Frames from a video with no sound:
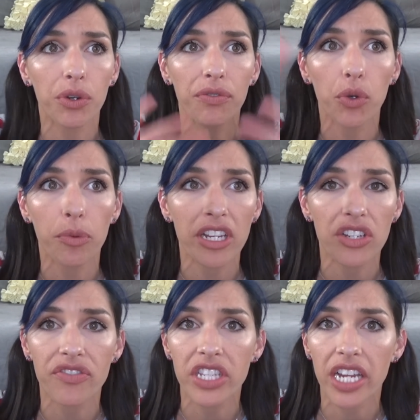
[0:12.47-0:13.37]
review a bunch
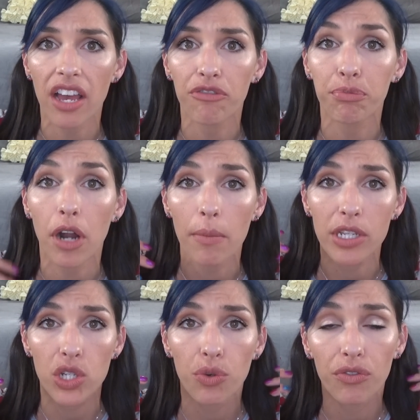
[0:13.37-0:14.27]
of stuff,
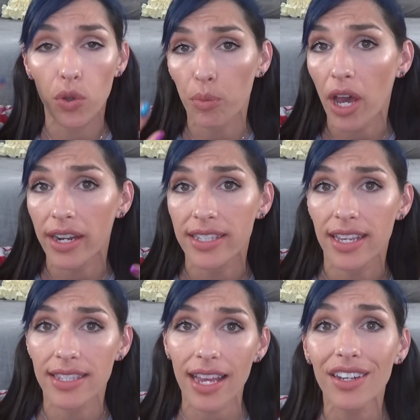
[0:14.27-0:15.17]
promise to review the products
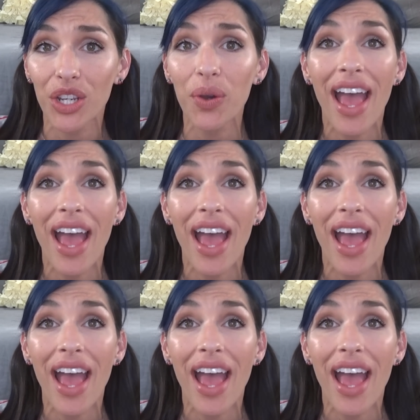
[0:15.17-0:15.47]
they send you,